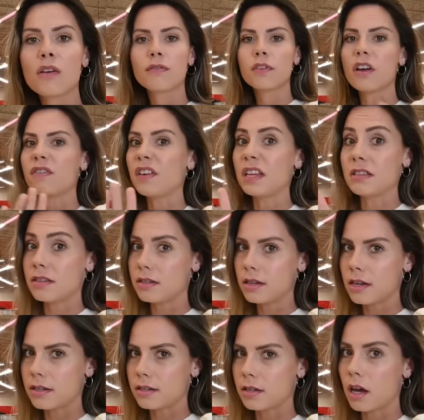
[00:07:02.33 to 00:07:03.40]
Fluff
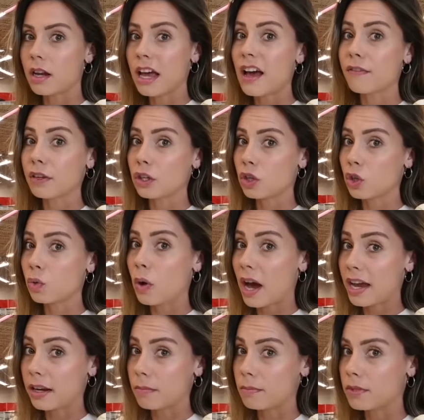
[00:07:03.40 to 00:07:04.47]
insists on having cute
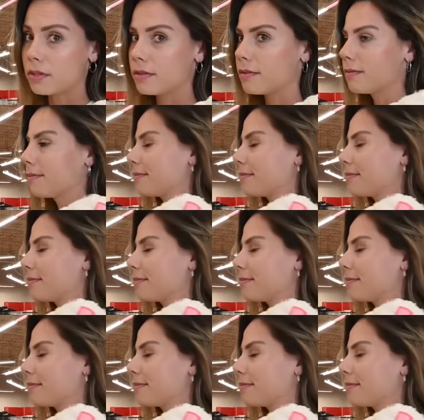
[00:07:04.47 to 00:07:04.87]
items.